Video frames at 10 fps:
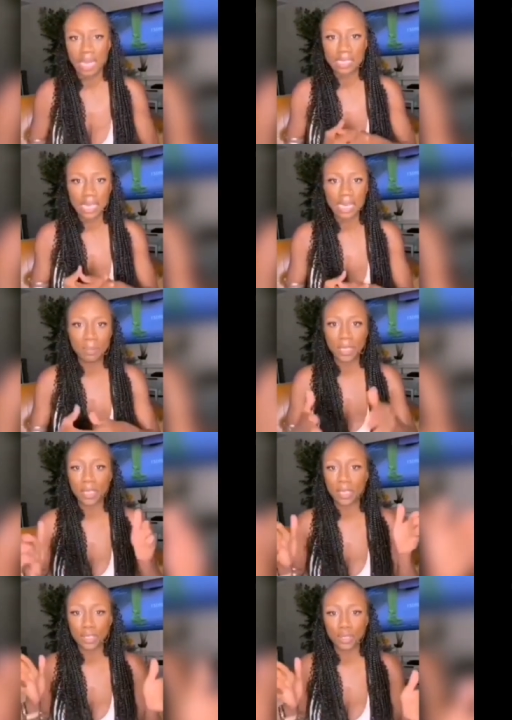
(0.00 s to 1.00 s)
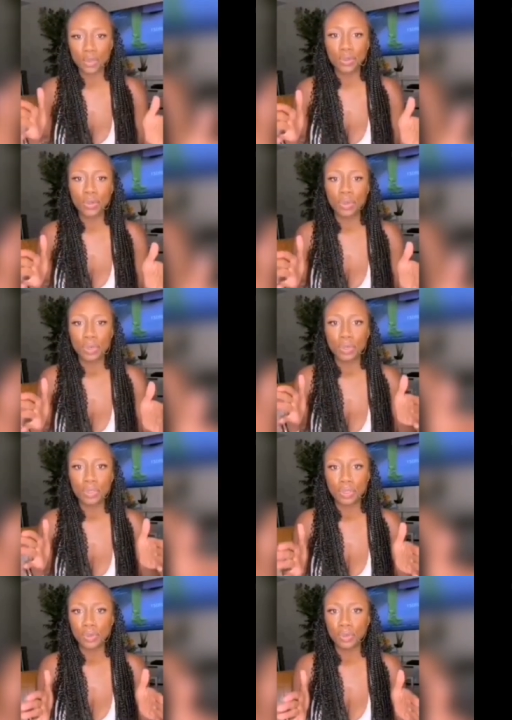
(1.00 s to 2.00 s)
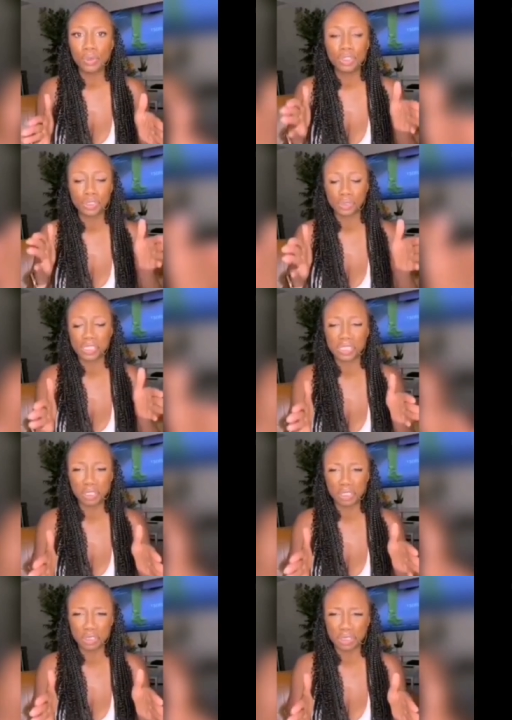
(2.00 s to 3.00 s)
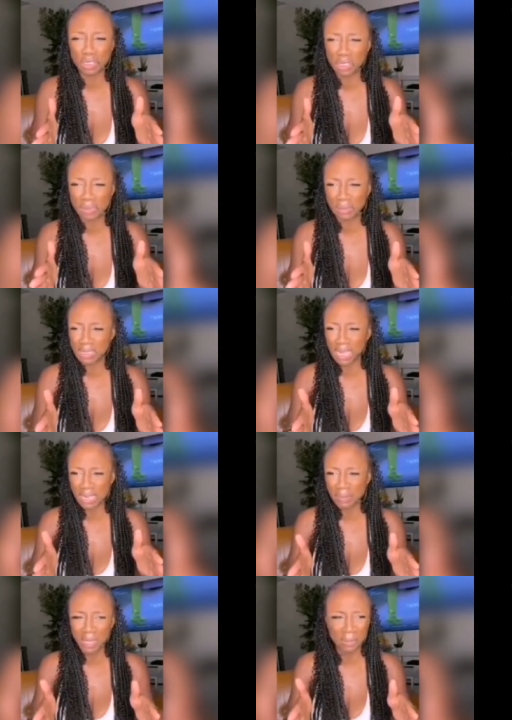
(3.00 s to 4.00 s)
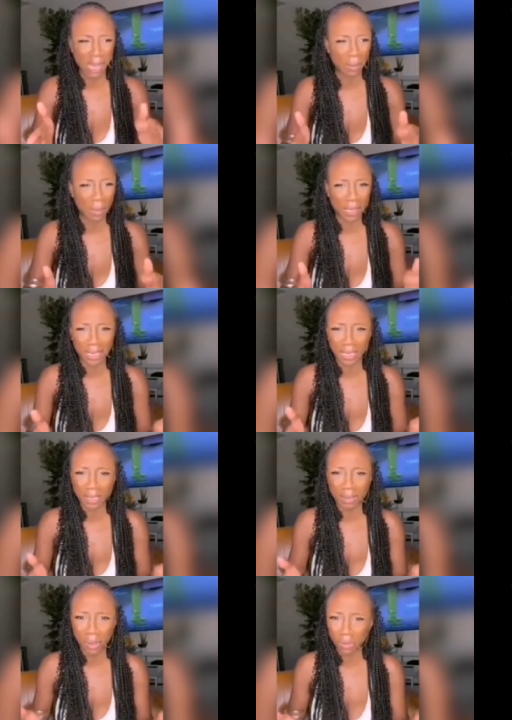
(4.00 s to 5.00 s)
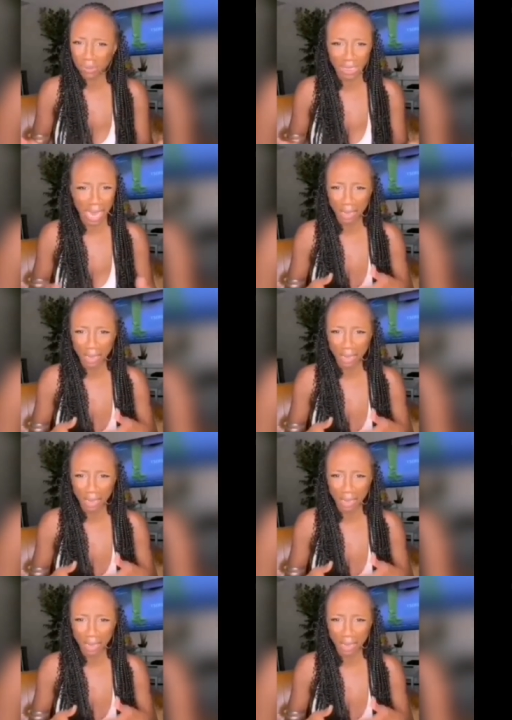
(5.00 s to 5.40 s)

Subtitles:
and he's telling me you should send me my money in gold.